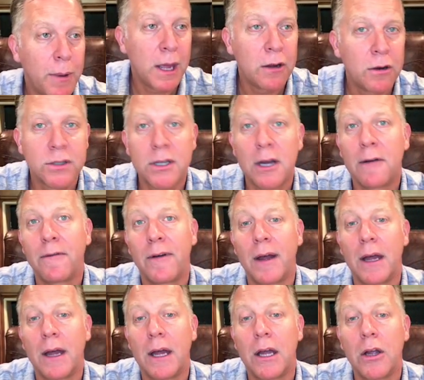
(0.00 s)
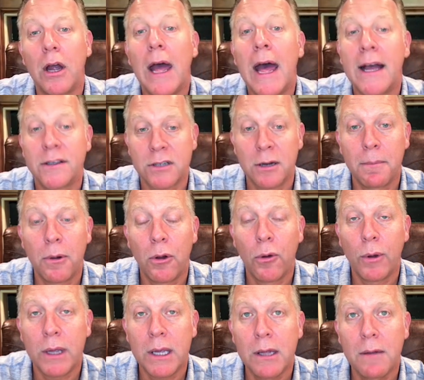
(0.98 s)
yourself as an
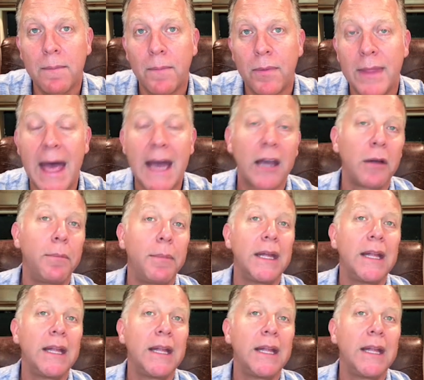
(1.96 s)
employee. That can be